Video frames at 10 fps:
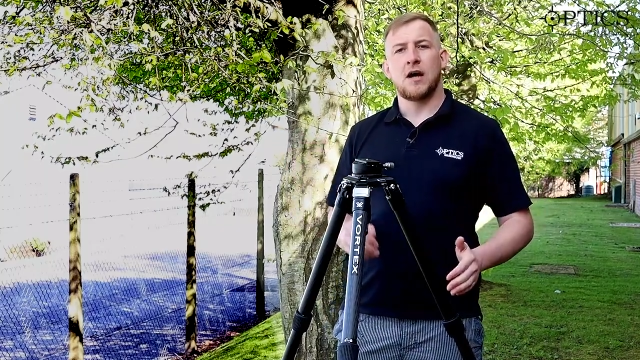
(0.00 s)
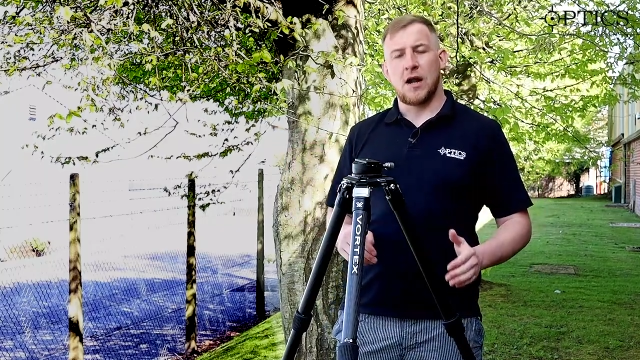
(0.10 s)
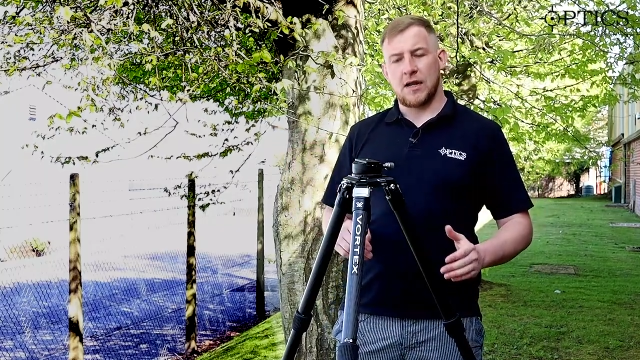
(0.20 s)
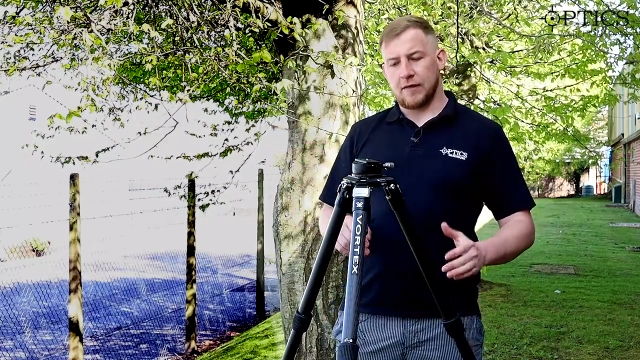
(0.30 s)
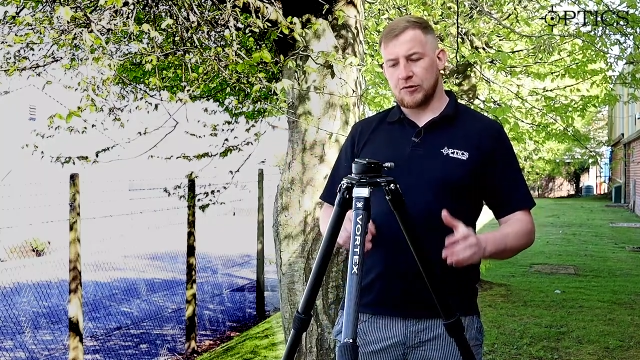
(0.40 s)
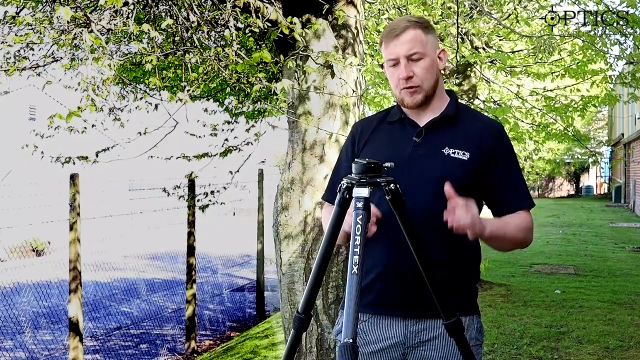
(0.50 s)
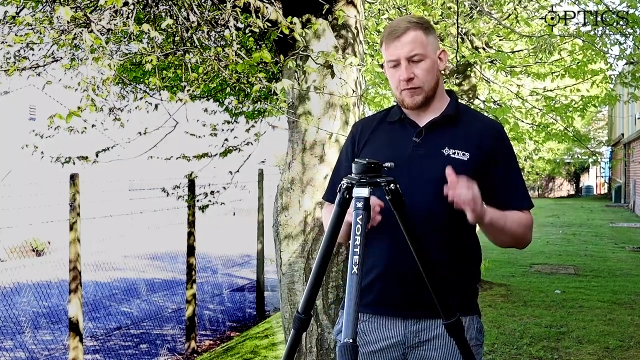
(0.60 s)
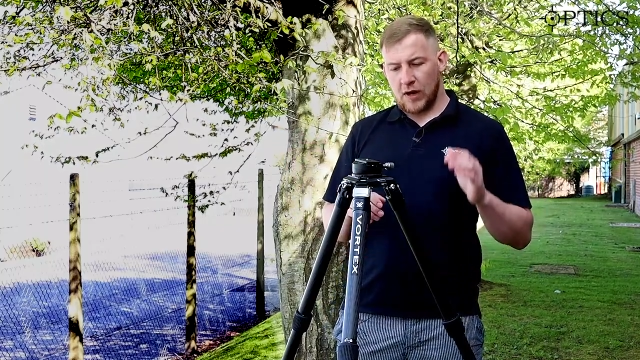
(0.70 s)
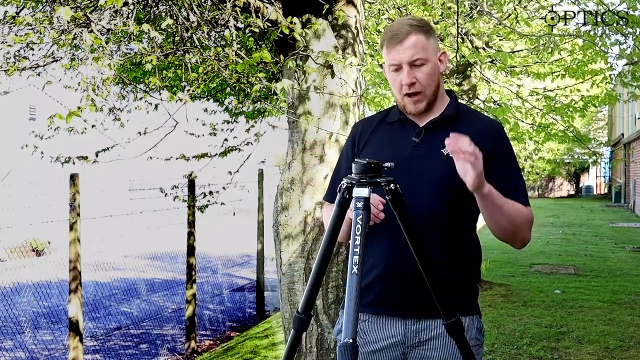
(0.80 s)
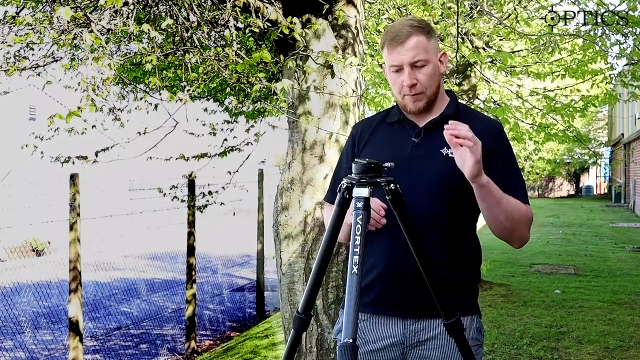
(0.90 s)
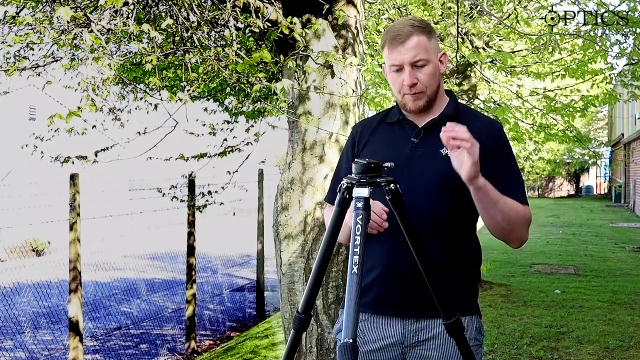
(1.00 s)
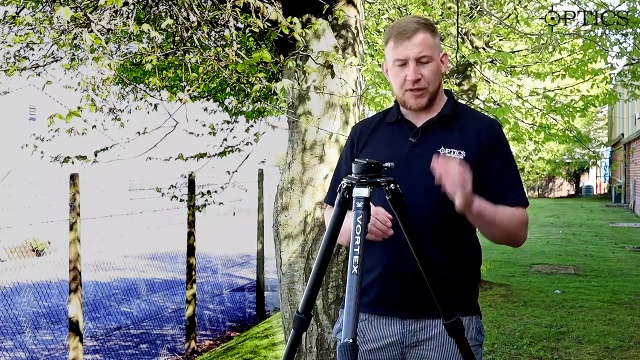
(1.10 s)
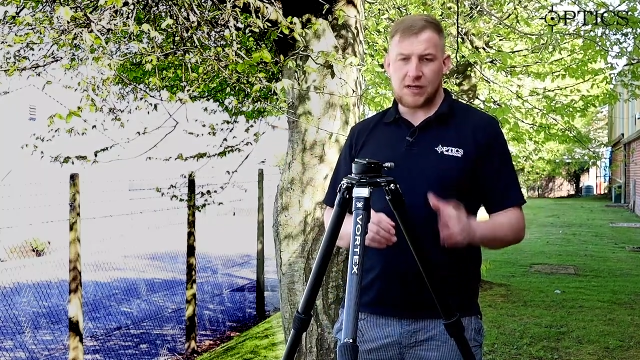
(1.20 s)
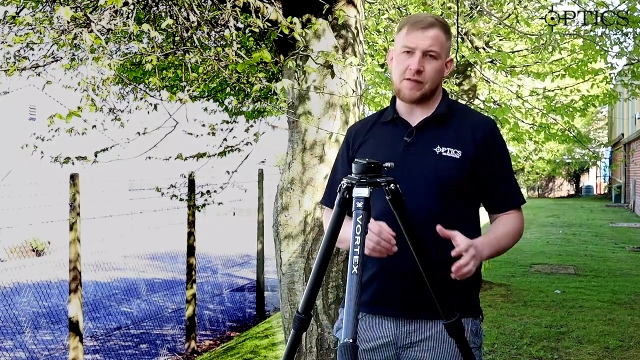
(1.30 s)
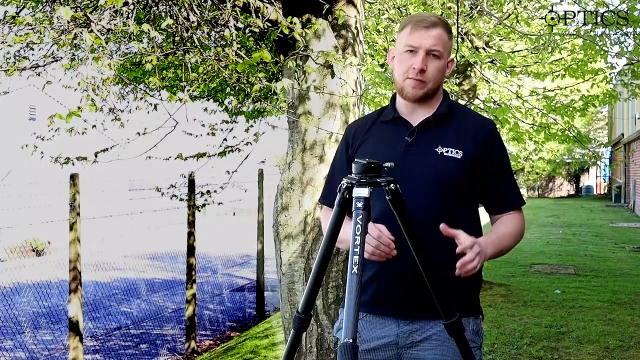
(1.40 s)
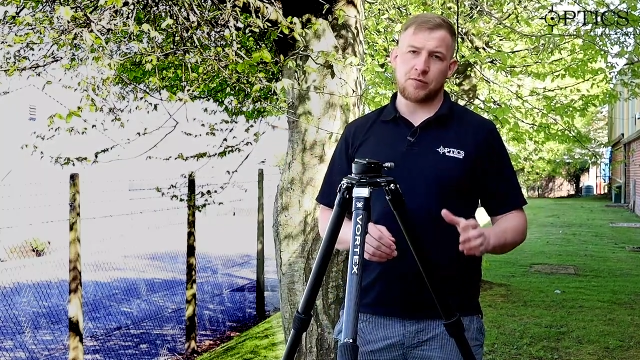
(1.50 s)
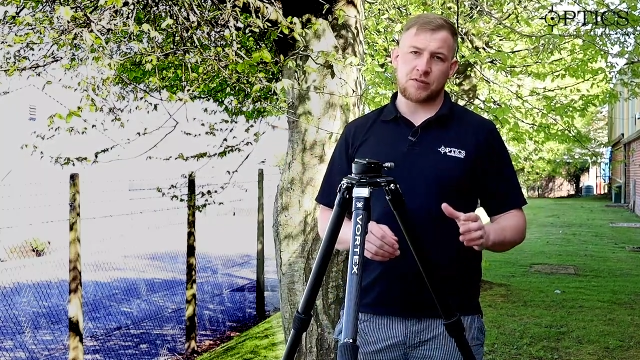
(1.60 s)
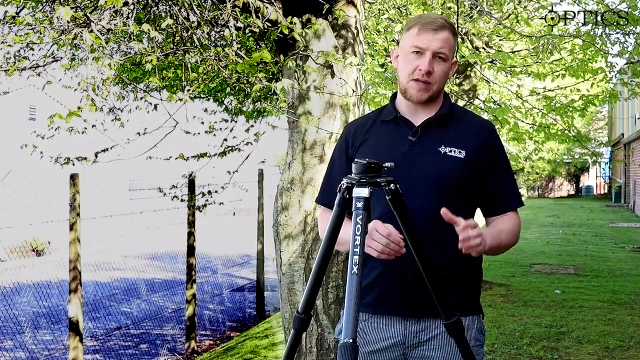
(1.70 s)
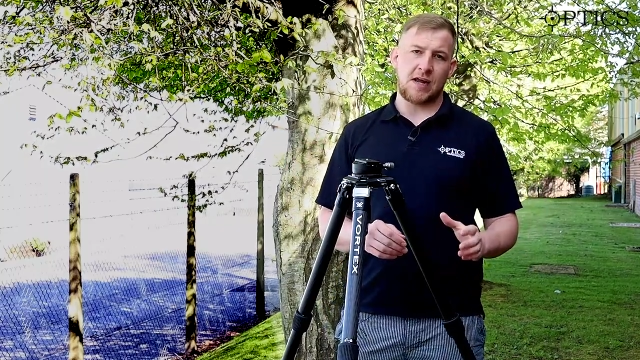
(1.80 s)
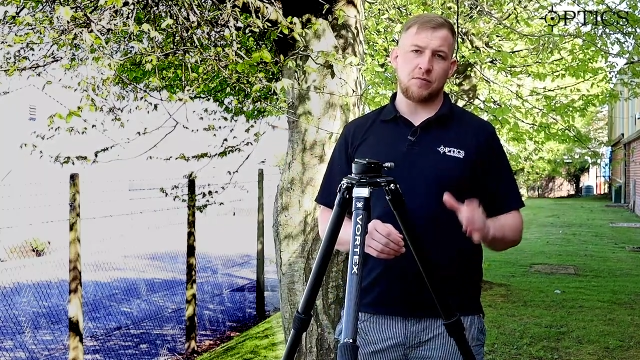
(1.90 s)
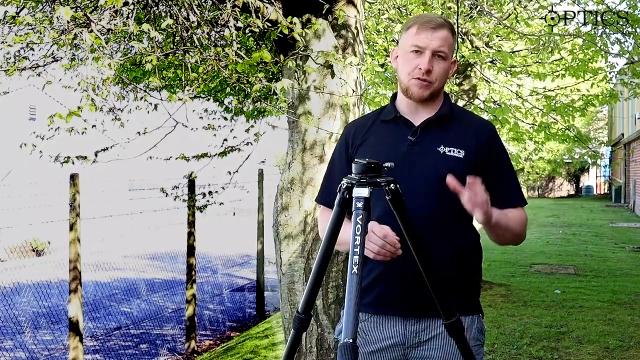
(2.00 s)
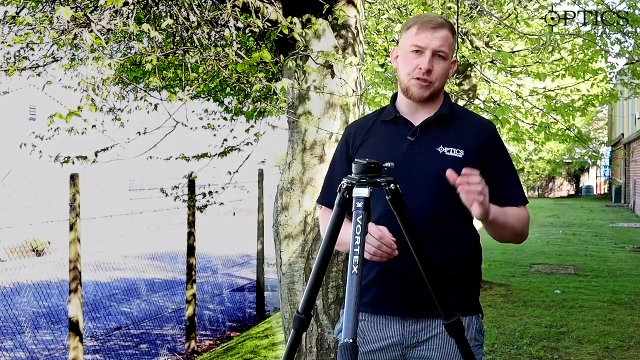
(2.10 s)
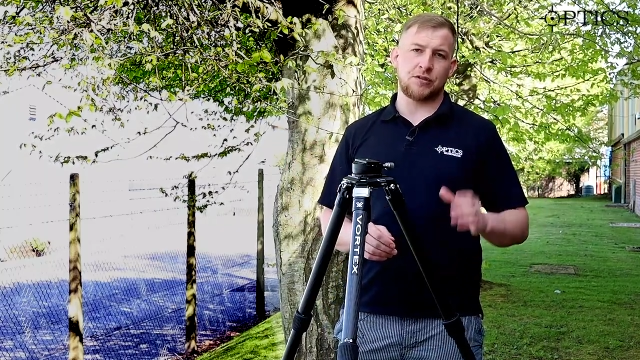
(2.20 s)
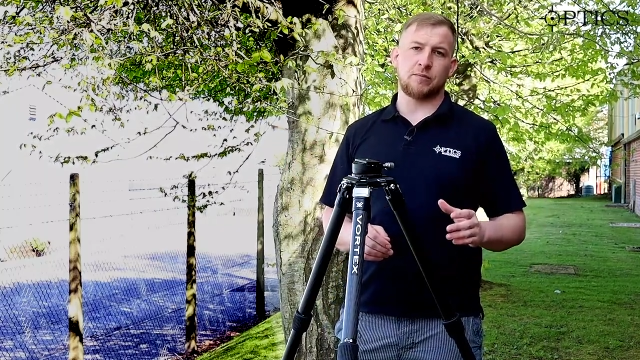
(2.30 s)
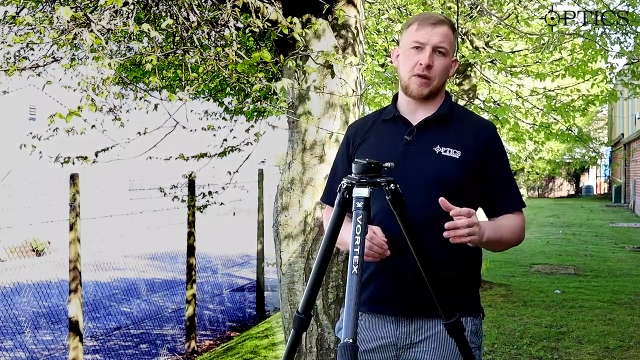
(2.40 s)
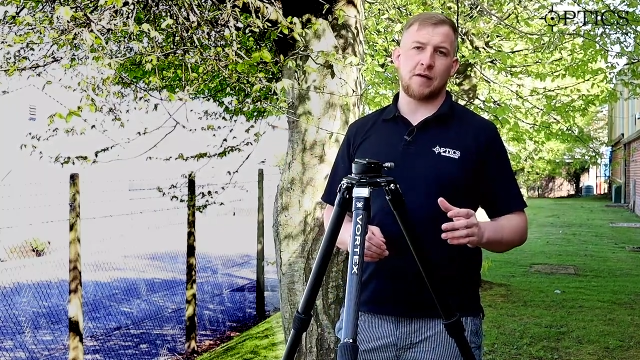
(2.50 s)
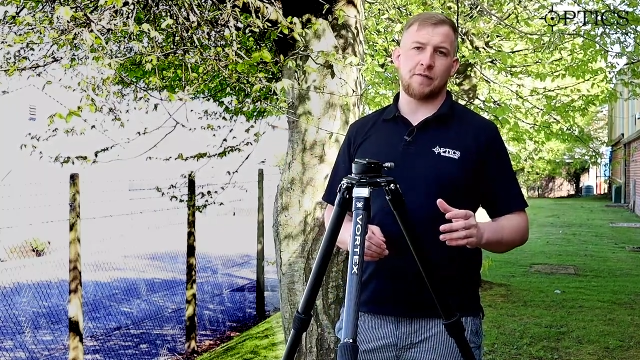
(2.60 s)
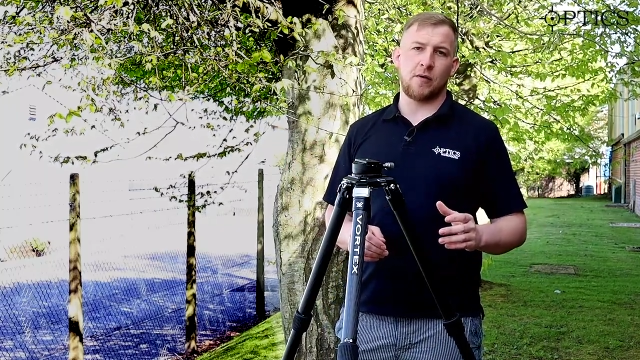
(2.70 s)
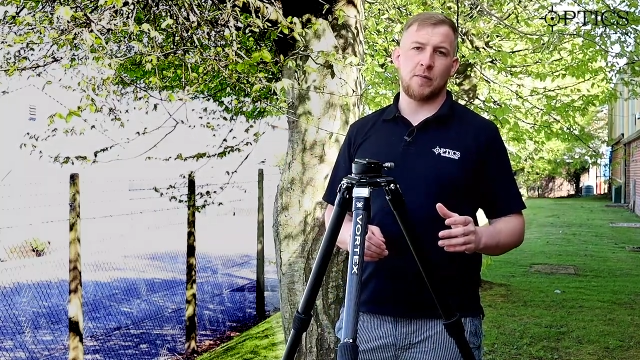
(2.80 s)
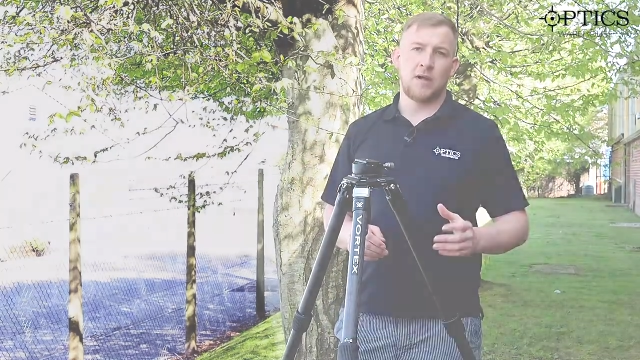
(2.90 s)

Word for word: and it gives you an unbelievable stable shooting platform.